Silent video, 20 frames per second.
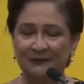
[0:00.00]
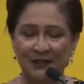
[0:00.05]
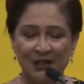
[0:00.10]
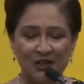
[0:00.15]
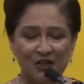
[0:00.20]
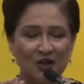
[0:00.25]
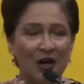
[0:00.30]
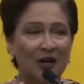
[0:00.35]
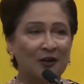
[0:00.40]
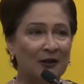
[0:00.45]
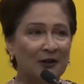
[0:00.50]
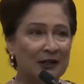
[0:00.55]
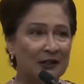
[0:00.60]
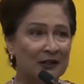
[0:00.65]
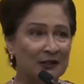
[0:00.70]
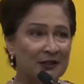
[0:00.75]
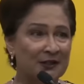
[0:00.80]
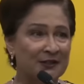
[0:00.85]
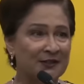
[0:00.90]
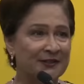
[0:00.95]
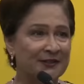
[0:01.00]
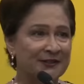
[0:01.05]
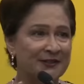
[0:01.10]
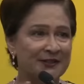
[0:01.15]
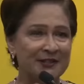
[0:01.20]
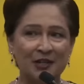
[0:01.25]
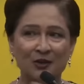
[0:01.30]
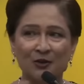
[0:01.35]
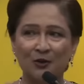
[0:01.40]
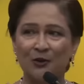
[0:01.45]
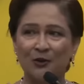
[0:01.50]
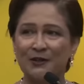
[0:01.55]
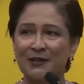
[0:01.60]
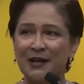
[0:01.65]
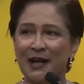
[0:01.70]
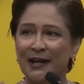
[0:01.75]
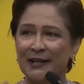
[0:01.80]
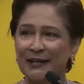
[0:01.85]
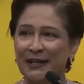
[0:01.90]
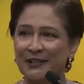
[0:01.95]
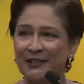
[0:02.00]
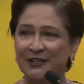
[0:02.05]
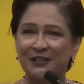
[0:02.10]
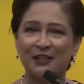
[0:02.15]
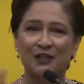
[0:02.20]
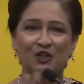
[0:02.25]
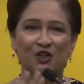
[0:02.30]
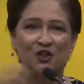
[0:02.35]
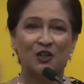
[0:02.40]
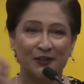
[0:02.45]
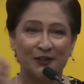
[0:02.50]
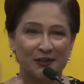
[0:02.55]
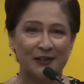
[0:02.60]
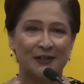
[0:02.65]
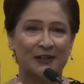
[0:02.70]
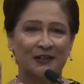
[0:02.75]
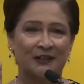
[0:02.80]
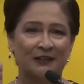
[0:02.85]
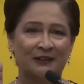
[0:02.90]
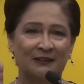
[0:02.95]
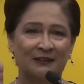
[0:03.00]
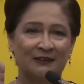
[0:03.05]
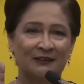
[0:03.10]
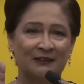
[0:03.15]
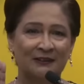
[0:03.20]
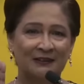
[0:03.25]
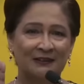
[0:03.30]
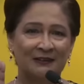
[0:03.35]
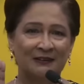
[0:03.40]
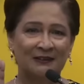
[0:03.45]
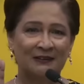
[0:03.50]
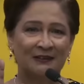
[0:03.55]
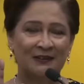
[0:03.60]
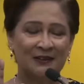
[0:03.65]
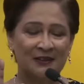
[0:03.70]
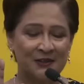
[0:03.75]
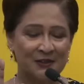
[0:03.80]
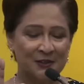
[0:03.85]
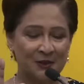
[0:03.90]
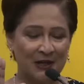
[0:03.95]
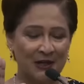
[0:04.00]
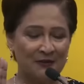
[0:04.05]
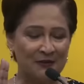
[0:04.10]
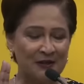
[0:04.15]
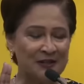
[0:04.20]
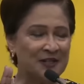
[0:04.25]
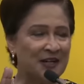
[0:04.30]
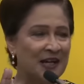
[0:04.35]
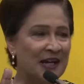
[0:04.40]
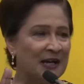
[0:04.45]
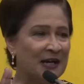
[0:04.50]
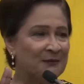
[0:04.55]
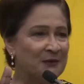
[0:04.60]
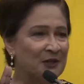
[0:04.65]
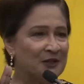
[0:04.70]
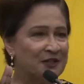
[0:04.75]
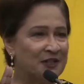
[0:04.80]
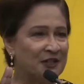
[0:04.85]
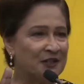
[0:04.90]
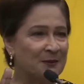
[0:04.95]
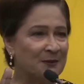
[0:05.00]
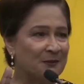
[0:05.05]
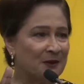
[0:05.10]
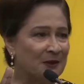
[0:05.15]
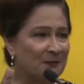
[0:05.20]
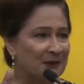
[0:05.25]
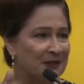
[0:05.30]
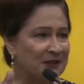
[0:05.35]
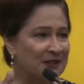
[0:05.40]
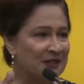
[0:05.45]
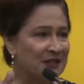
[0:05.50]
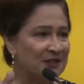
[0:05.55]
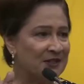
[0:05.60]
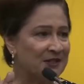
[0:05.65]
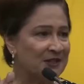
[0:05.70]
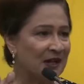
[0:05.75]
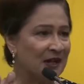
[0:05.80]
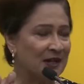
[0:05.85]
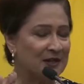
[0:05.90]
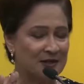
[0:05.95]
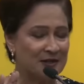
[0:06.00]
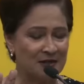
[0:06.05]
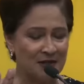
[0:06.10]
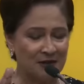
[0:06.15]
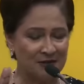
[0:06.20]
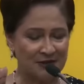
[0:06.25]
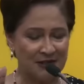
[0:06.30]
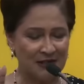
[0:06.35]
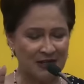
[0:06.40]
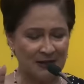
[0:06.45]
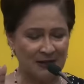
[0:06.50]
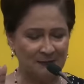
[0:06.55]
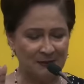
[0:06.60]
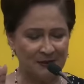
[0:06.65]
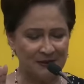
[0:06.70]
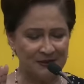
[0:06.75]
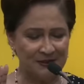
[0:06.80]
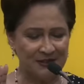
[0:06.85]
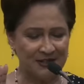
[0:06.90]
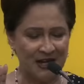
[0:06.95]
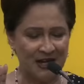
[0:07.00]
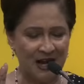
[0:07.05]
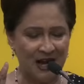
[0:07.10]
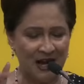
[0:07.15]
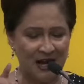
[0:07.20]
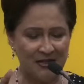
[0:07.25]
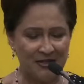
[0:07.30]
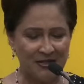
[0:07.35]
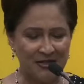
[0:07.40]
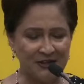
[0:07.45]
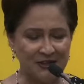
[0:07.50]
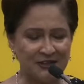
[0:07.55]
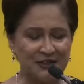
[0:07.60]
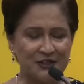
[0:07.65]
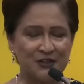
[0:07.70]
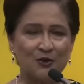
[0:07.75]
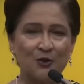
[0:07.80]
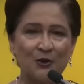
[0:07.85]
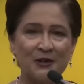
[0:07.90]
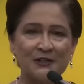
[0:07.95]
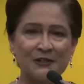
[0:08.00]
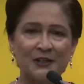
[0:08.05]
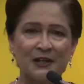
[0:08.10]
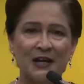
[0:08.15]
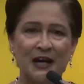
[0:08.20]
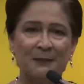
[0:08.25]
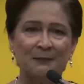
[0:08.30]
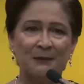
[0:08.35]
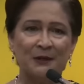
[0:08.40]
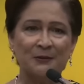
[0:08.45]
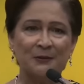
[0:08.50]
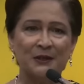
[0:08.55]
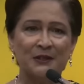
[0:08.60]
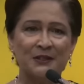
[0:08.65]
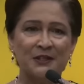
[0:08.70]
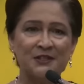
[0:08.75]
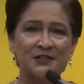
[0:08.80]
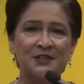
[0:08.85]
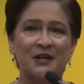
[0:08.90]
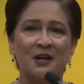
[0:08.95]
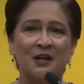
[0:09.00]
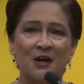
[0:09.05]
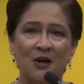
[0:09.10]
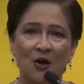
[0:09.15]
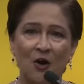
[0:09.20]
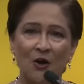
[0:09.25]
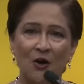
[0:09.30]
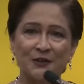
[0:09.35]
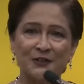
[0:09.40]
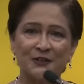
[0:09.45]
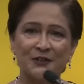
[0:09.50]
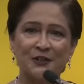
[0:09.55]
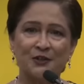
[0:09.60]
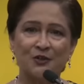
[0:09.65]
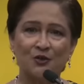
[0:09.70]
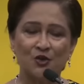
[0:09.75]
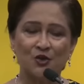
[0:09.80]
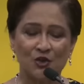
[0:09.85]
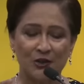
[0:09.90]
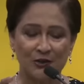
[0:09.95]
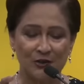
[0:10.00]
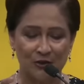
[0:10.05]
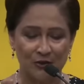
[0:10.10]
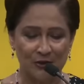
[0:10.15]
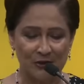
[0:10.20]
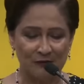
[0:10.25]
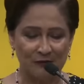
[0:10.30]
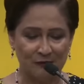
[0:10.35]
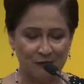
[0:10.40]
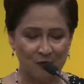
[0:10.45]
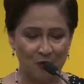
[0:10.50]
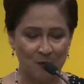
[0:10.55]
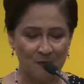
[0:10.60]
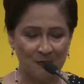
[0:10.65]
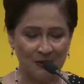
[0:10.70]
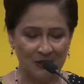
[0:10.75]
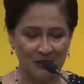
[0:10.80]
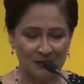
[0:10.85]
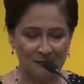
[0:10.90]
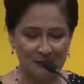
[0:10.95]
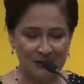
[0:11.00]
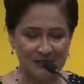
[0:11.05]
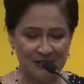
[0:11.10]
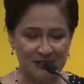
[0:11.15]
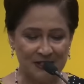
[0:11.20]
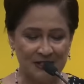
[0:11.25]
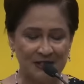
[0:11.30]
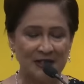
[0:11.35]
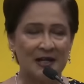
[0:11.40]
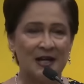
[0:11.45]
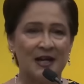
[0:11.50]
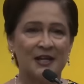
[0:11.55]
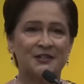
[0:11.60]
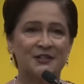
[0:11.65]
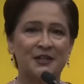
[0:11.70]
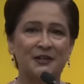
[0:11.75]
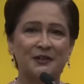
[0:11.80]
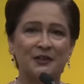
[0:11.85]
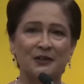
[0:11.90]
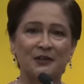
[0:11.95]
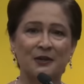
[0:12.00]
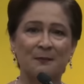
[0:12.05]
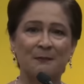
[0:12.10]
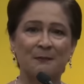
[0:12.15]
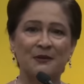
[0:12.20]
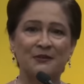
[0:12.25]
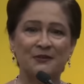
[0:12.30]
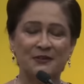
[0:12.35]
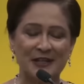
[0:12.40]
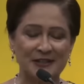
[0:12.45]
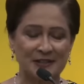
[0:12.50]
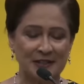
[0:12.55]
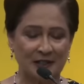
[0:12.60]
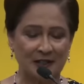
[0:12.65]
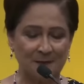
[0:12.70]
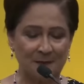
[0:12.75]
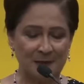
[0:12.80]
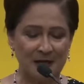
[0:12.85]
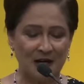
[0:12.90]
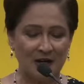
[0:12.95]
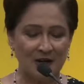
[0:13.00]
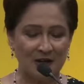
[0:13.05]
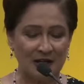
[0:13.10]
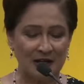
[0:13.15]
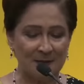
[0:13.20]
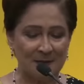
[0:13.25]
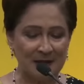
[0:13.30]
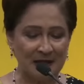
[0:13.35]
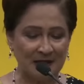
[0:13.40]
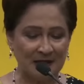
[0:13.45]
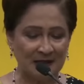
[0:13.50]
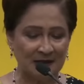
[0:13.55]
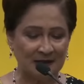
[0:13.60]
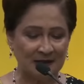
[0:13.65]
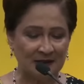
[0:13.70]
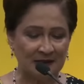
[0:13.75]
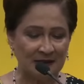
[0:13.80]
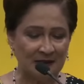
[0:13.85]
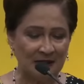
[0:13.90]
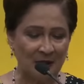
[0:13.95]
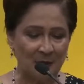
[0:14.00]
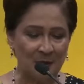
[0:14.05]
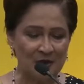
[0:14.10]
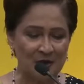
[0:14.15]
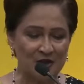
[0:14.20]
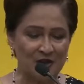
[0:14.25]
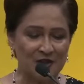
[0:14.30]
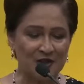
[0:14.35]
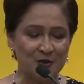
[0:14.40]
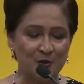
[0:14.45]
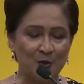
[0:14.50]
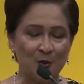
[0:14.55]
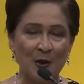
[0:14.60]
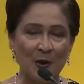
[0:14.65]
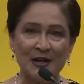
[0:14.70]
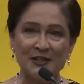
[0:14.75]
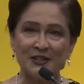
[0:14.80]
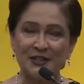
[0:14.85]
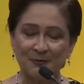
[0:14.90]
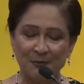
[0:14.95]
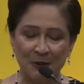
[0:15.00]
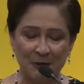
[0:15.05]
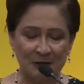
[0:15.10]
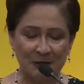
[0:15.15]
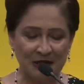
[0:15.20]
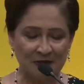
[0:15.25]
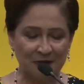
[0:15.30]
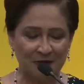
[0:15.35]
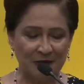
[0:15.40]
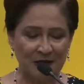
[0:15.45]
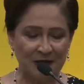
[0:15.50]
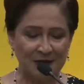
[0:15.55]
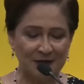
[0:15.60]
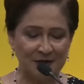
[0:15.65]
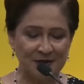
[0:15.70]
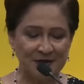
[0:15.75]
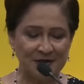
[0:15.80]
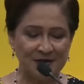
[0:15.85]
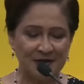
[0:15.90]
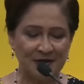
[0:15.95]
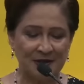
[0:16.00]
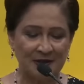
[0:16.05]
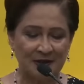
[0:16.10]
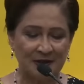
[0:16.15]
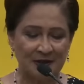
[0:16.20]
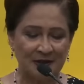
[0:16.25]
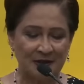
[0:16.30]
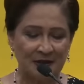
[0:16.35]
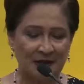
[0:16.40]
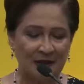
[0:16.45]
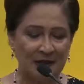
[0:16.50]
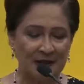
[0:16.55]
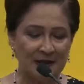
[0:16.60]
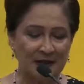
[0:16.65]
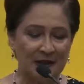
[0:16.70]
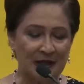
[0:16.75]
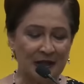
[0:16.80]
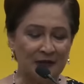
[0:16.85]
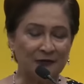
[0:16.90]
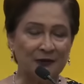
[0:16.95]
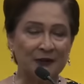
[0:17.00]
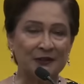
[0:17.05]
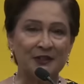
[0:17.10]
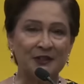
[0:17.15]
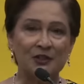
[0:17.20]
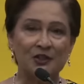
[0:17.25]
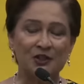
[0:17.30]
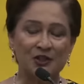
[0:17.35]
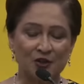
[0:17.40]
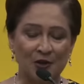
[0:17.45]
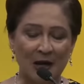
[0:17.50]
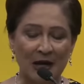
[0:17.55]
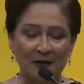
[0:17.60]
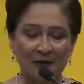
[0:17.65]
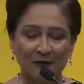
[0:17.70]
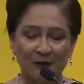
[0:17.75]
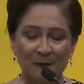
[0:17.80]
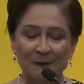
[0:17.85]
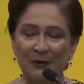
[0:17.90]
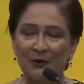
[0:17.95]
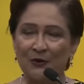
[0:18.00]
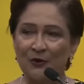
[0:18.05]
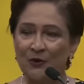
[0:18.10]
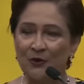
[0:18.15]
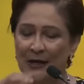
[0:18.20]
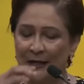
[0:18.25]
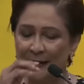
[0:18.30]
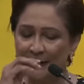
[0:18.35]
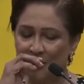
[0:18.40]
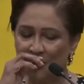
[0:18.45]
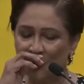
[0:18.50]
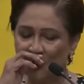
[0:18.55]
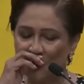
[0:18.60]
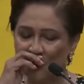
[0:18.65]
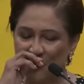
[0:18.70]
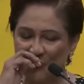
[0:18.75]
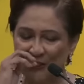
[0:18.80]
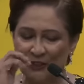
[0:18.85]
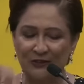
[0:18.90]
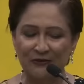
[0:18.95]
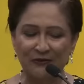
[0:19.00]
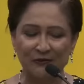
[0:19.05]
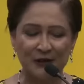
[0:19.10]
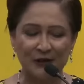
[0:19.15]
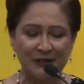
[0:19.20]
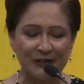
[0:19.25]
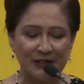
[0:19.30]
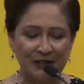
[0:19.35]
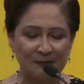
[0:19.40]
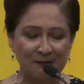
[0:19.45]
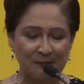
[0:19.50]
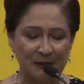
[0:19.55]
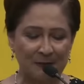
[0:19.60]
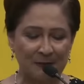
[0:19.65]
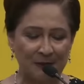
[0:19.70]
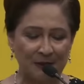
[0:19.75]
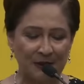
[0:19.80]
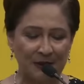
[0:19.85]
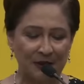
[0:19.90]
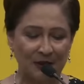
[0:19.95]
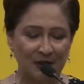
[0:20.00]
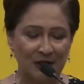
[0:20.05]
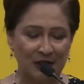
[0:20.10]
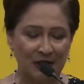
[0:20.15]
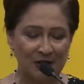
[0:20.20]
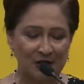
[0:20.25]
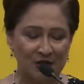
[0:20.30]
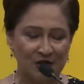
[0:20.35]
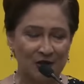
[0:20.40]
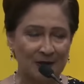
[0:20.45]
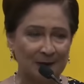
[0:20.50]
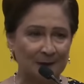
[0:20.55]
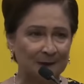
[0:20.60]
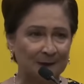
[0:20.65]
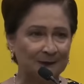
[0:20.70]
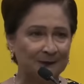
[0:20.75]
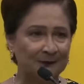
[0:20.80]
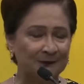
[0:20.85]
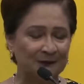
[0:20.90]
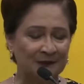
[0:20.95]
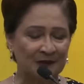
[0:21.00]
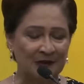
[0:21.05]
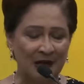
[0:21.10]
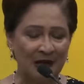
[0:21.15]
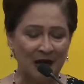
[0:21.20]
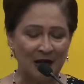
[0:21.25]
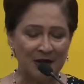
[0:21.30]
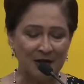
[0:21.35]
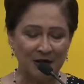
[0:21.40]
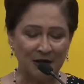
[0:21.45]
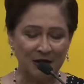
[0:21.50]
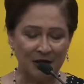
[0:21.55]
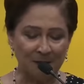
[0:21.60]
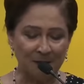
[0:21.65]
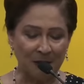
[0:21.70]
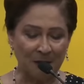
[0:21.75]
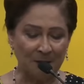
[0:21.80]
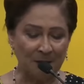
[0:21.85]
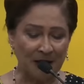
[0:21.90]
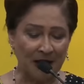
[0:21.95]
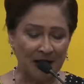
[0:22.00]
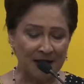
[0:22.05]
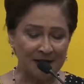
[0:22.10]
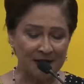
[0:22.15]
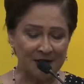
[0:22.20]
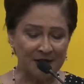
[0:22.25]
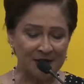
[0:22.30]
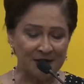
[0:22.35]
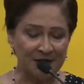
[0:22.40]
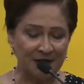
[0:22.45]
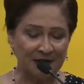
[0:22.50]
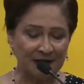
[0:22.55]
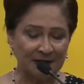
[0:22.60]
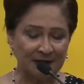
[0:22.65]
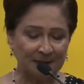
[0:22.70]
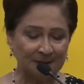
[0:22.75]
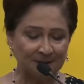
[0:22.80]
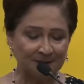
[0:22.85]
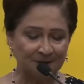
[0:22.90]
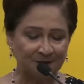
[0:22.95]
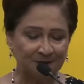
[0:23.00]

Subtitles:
Their track record is a zero, nada, zilch, nothing. So every time you set up committees, nothing happens. And this is going to happen with this Constitution Reform Committee. It's another pathetic PR gimmick. We'll just waste public funds in an effort to distract from the real issues confronting people in our country. Another propaganda stunt